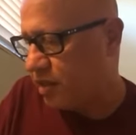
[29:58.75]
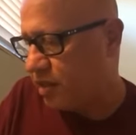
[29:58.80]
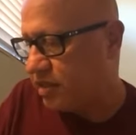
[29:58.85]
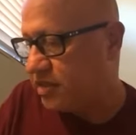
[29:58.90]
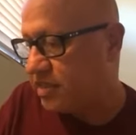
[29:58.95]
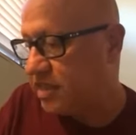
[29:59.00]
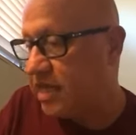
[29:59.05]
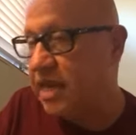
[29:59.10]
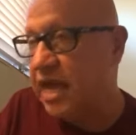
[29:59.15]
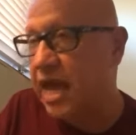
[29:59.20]

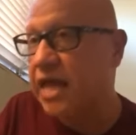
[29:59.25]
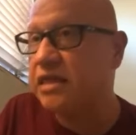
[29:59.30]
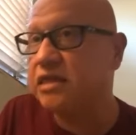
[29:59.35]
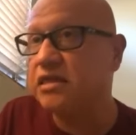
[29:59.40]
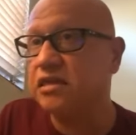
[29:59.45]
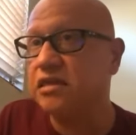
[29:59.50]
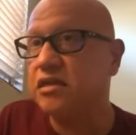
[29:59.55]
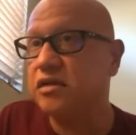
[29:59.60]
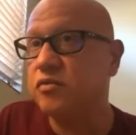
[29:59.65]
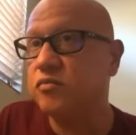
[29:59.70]
St.
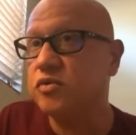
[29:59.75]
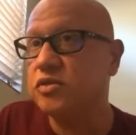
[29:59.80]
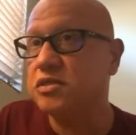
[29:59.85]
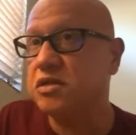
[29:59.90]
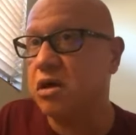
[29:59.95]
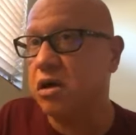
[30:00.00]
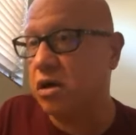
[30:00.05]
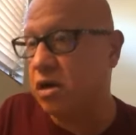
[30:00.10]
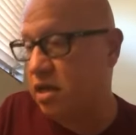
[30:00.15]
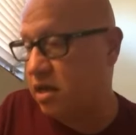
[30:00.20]
Anthony was
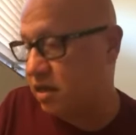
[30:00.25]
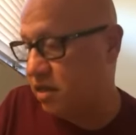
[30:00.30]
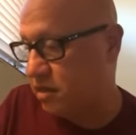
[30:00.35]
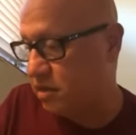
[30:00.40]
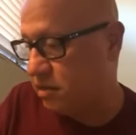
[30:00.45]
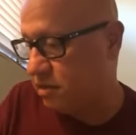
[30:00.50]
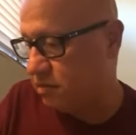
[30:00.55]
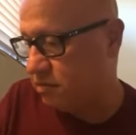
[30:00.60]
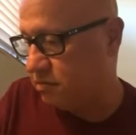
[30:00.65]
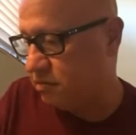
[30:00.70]
gone.
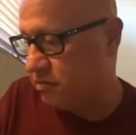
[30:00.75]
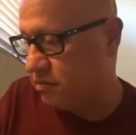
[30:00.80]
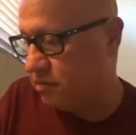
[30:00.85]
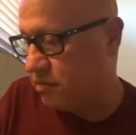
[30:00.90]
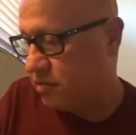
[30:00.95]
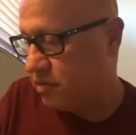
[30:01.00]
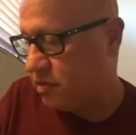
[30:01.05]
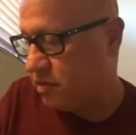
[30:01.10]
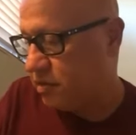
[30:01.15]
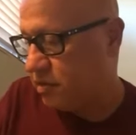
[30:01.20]

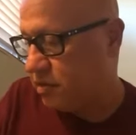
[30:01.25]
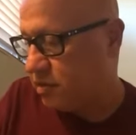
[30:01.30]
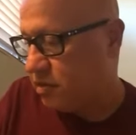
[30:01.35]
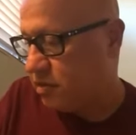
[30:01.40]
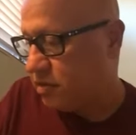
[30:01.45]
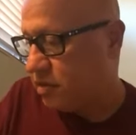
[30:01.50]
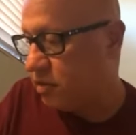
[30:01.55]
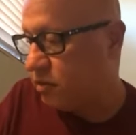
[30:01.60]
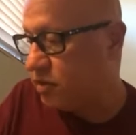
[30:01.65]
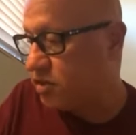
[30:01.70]

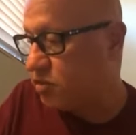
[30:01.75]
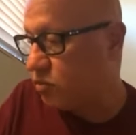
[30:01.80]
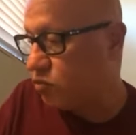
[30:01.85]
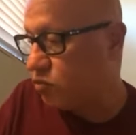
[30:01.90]
There was a